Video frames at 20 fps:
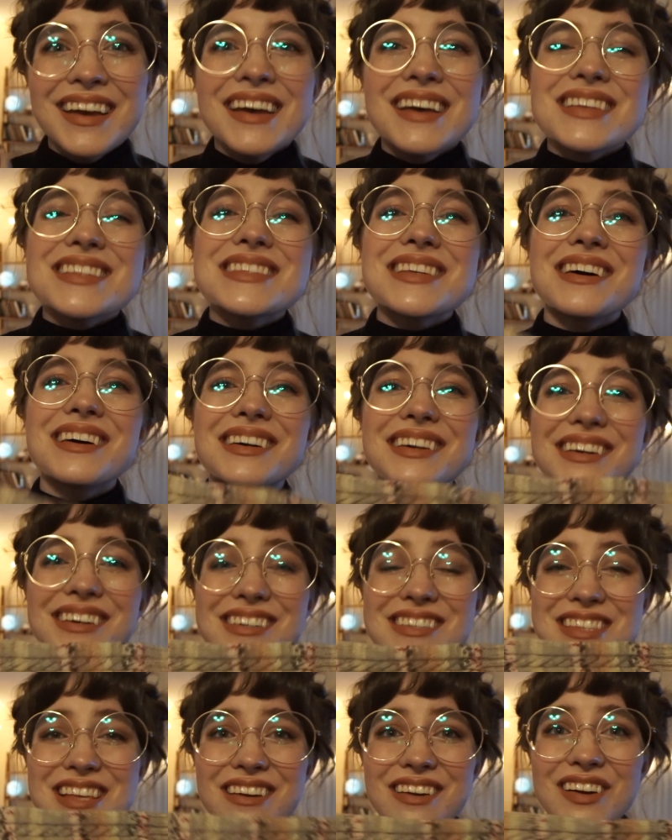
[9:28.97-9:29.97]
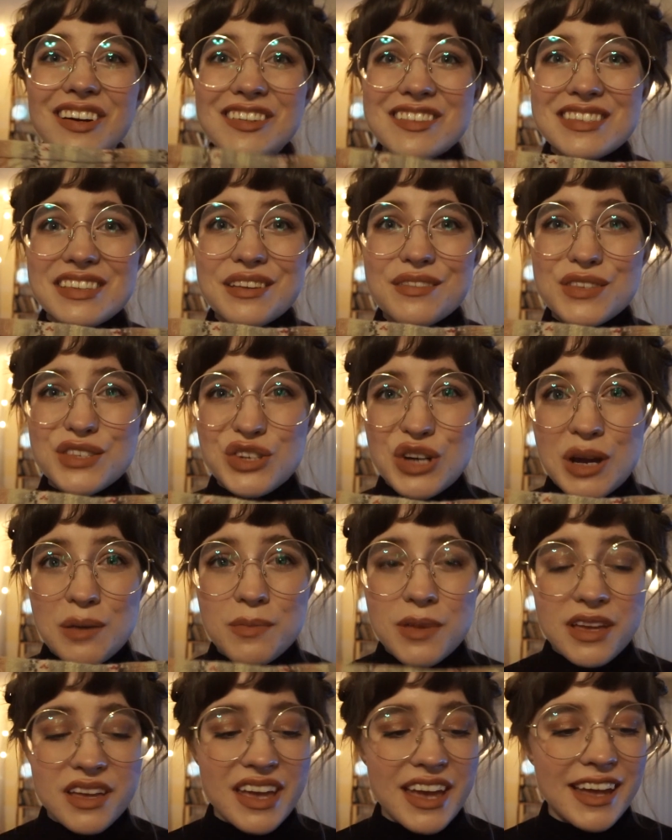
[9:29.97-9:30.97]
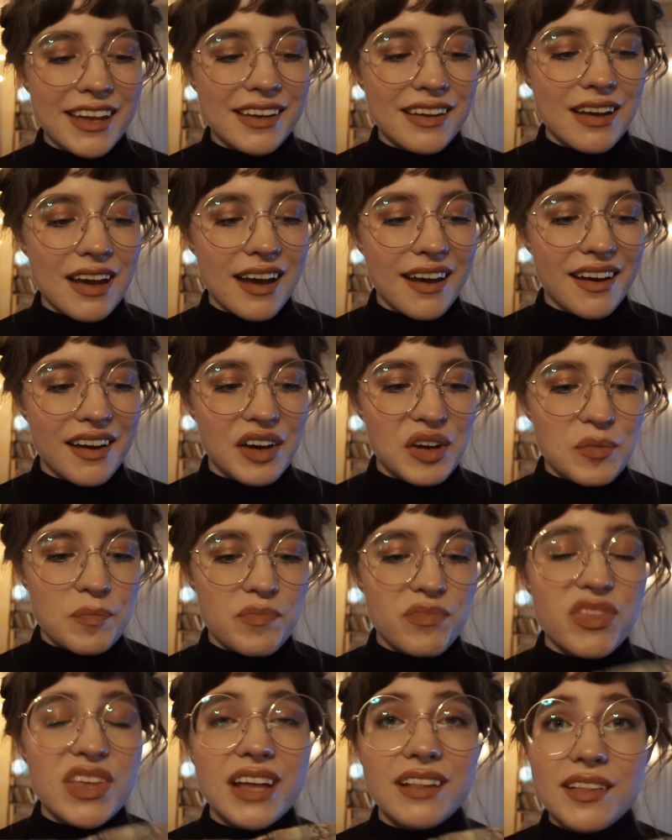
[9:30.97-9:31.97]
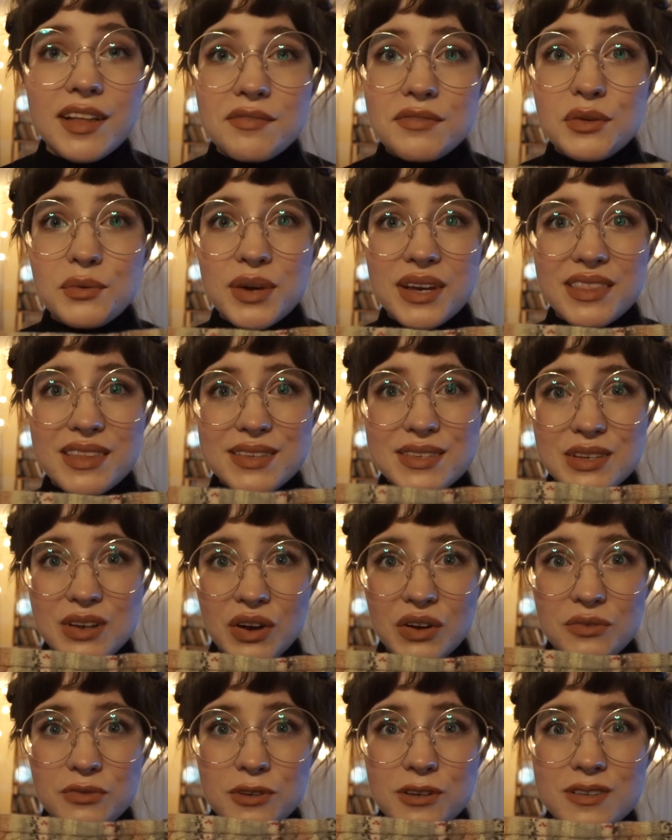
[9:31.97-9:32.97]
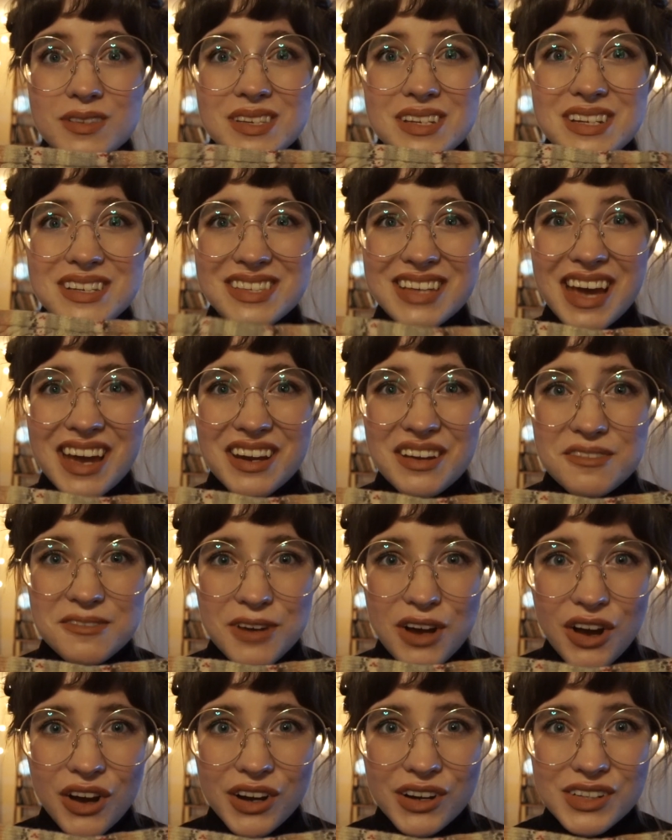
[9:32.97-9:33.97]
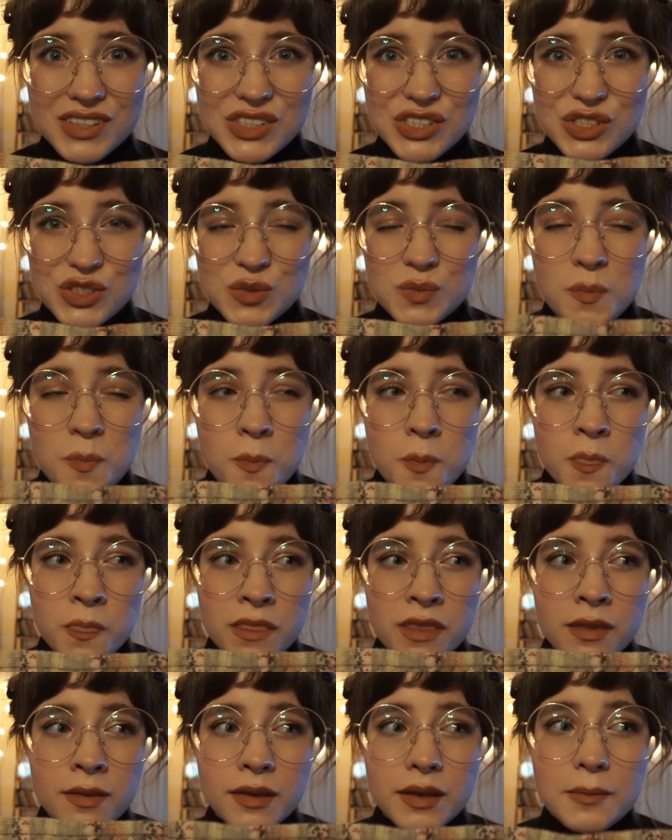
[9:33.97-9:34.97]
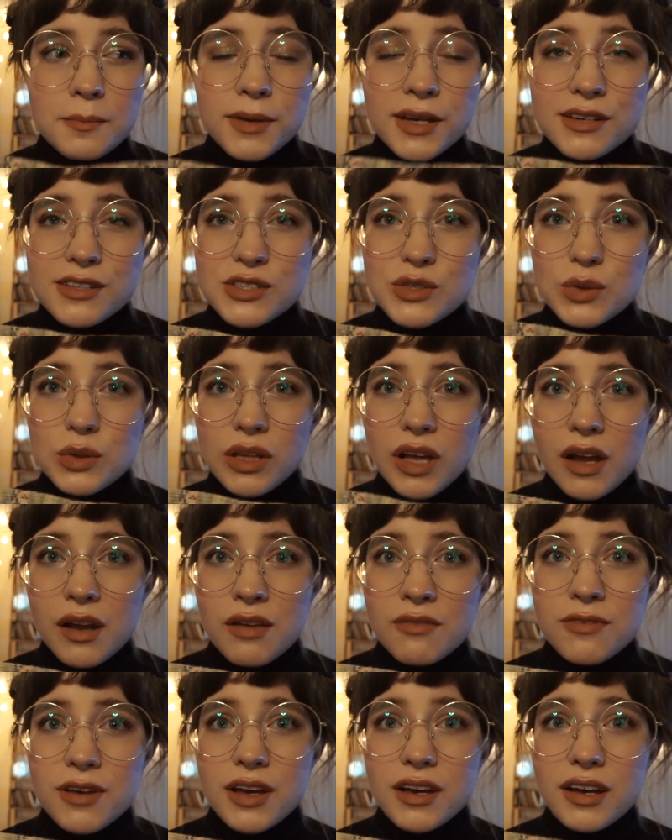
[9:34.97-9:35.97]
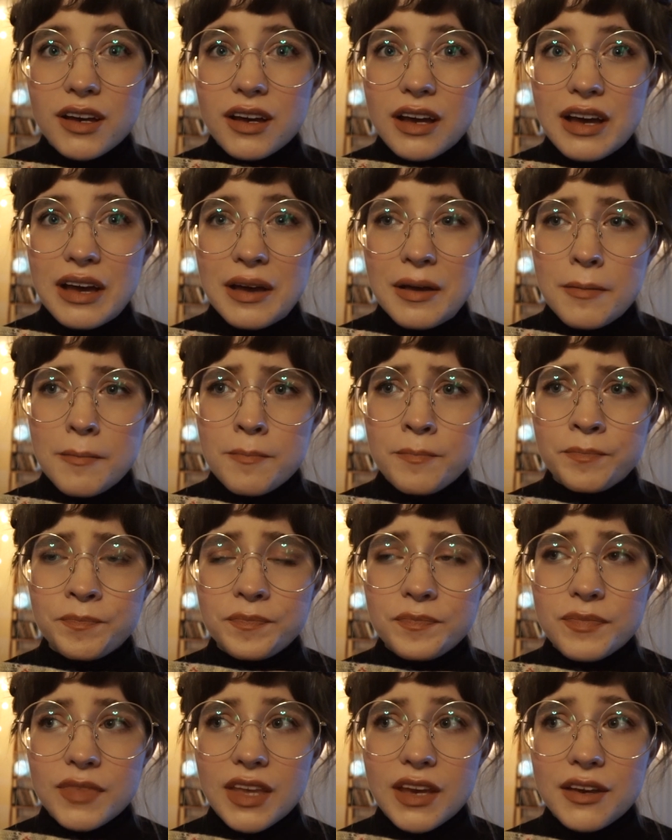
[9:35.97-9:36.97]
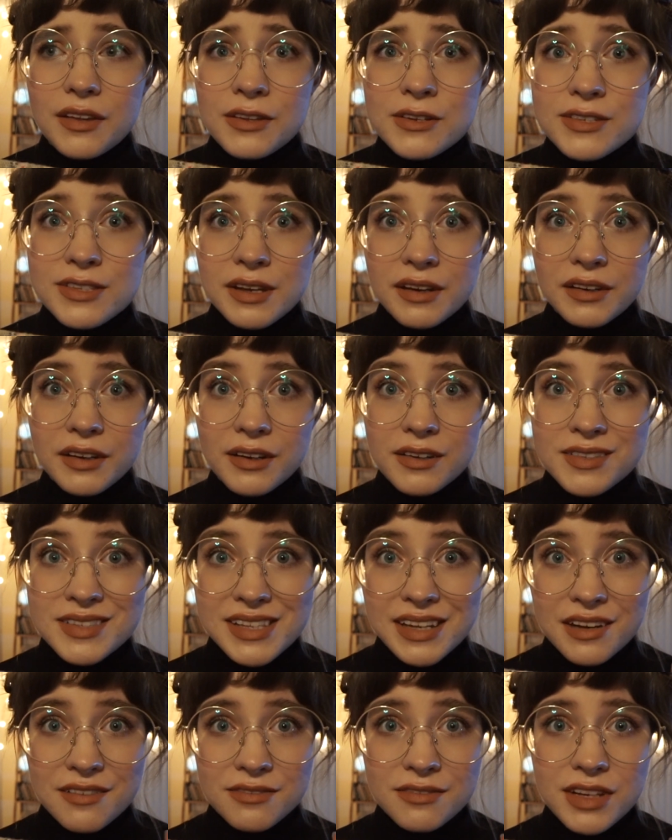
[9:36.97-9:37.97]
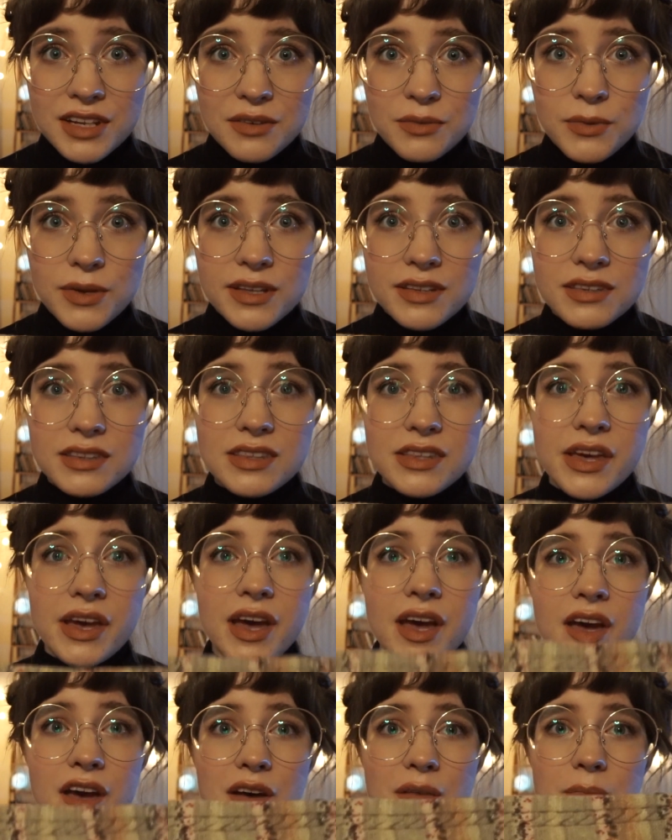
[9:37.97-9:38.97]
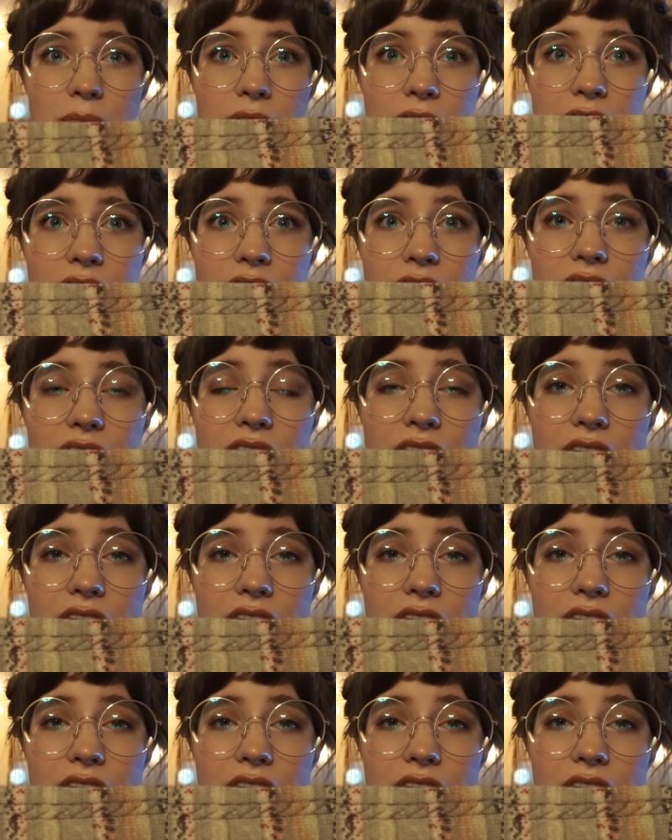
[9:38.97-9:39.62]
sock yarns that aren't self-striping, and I love the way this yarn feels. It is kind of harsh compared to a lot of other sock yarns that I've knit with, but